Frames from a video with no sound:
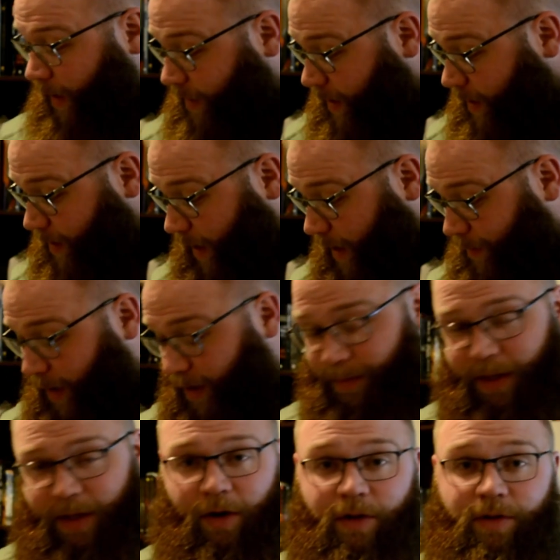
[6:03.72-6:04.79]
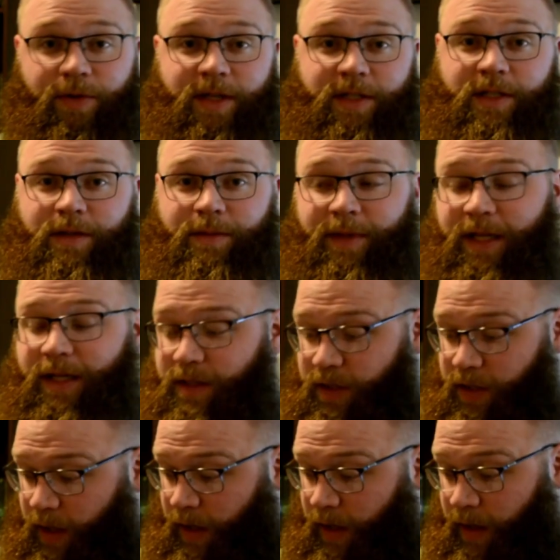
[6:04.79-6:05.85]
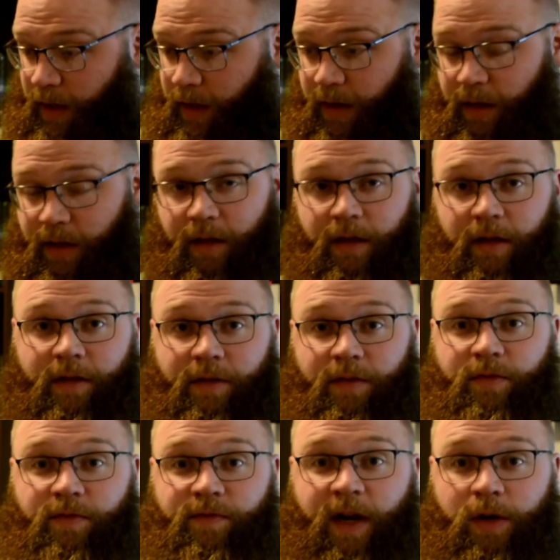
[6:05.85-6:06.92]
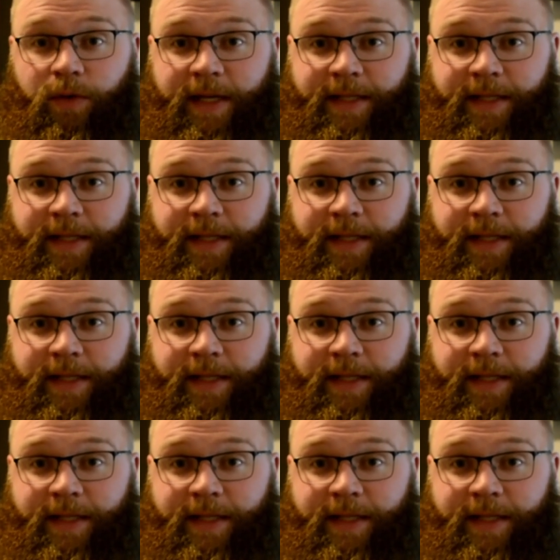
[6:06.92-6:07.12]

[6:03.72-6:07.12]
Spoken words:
think that might be all the rest of the mids. Fairway